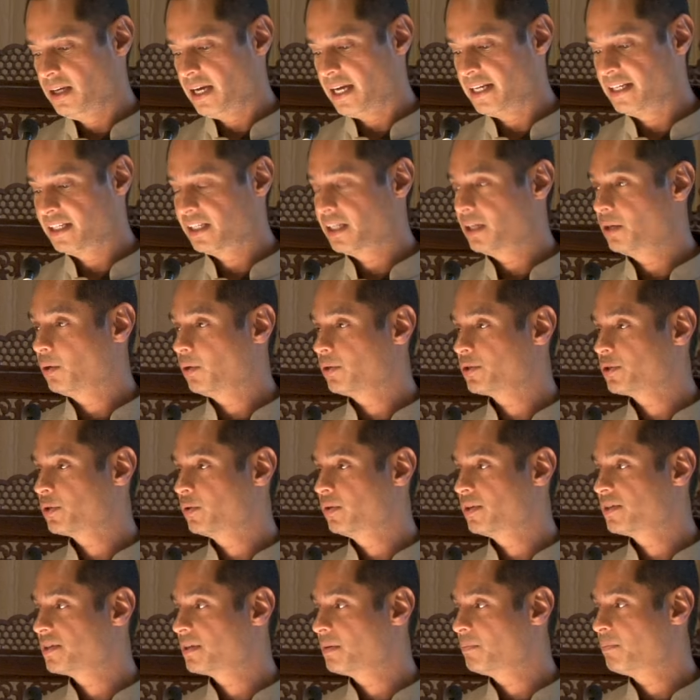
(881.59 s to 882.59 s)
and it can
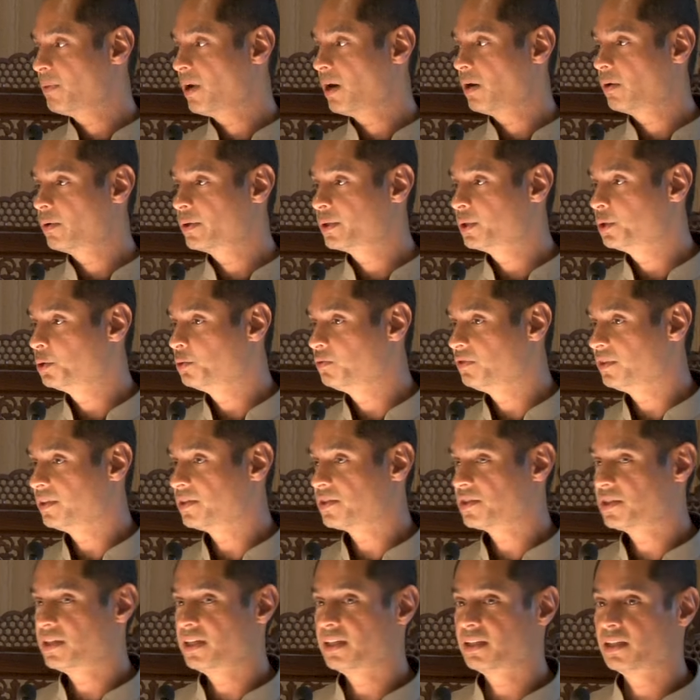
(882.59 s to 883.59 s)
also disempower you if
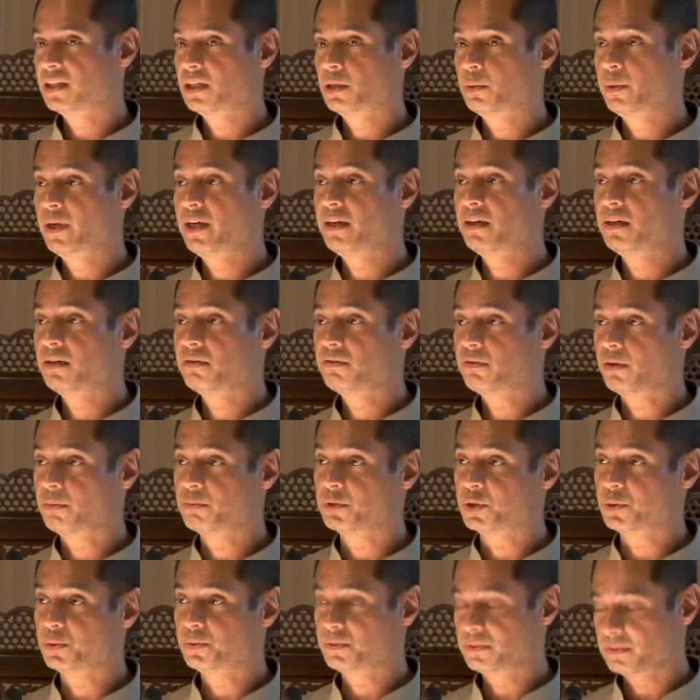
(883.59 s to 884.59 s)
it is taken away
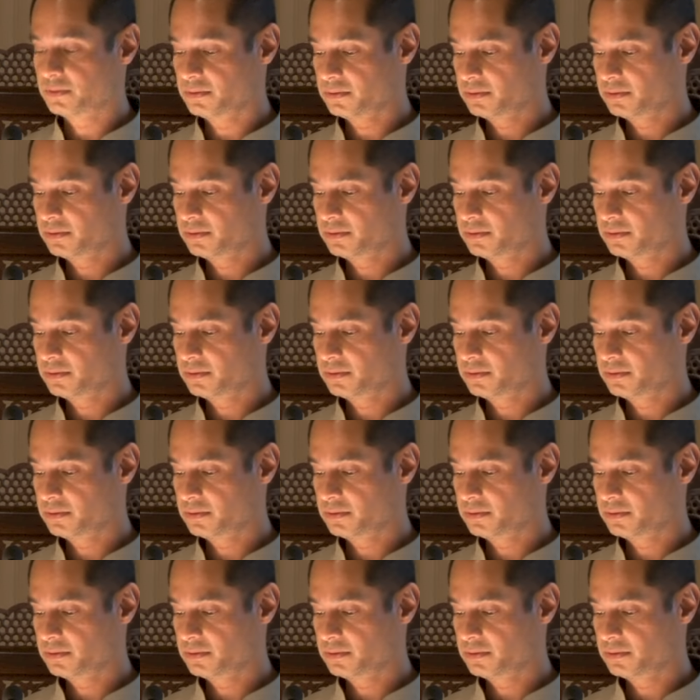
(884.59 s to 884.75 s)
from you.